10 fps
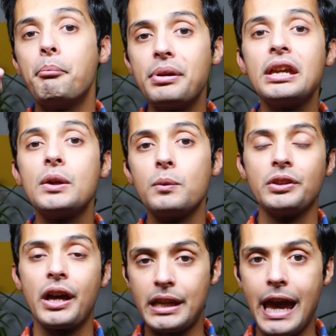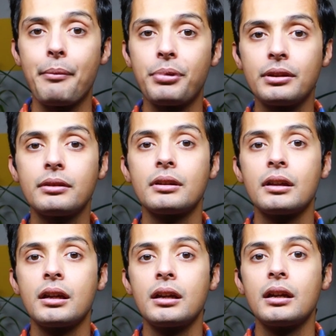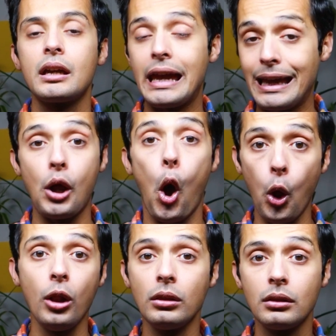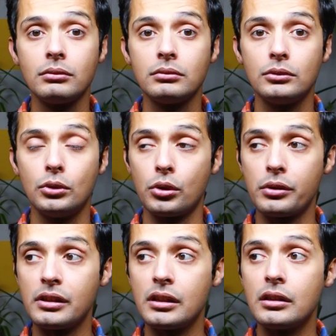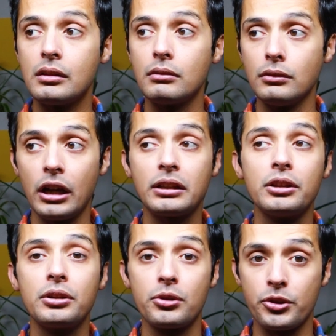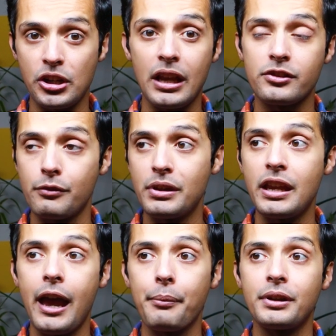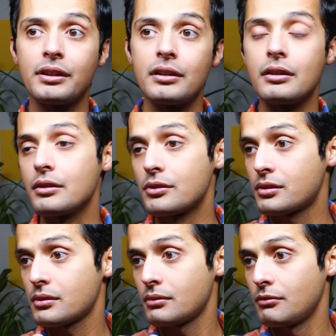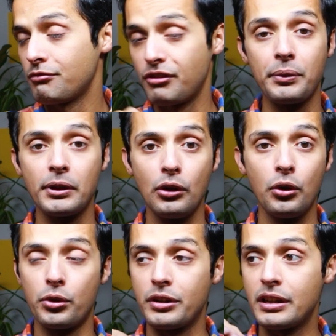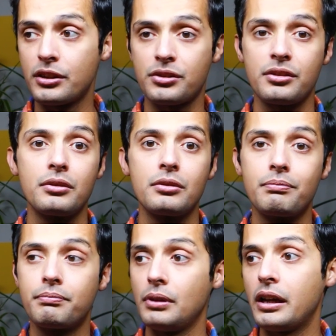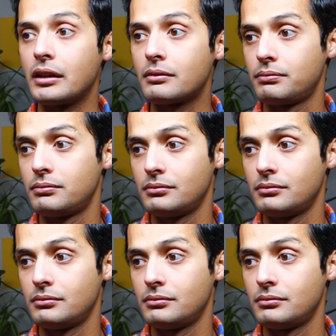B will not happen at all, or the likelihood or chance of B happening is very low or next to like